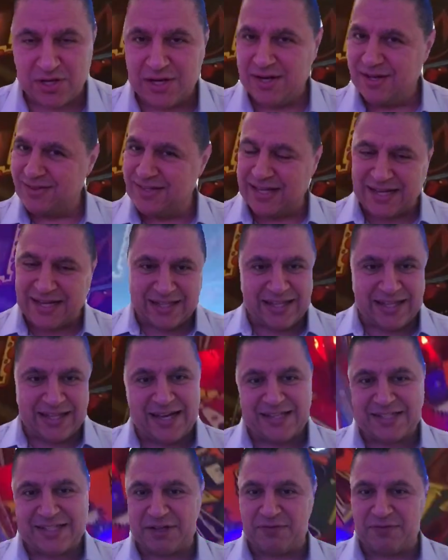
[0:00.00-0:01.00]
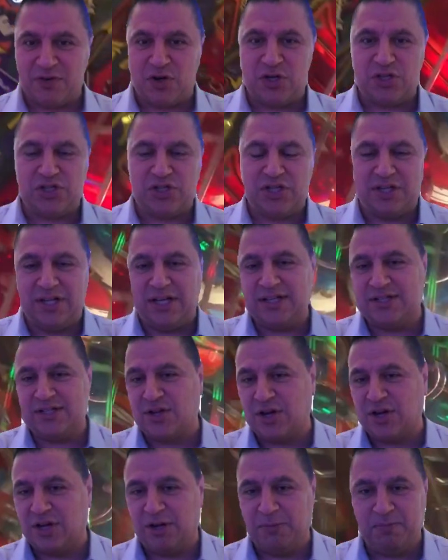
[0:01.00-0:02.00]
The classic version is
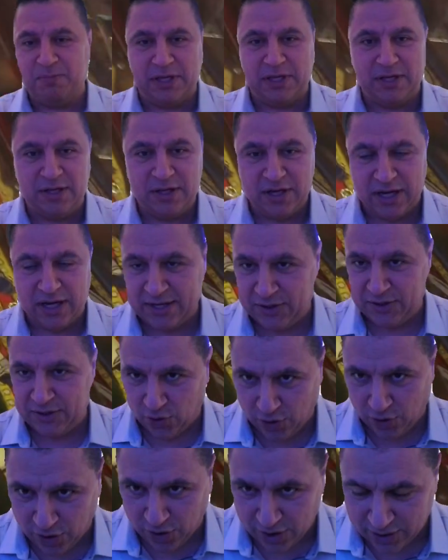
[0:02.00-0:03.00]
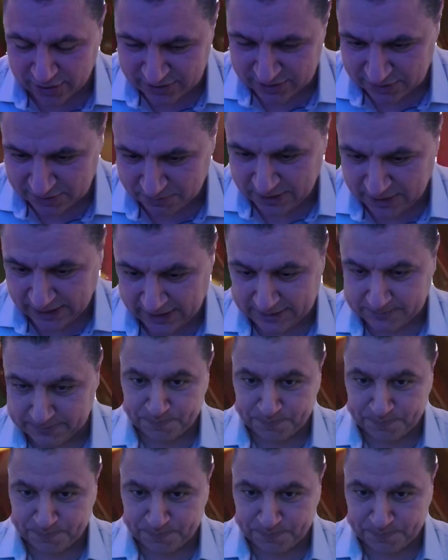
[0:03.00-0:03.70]
gonna be an awesome game.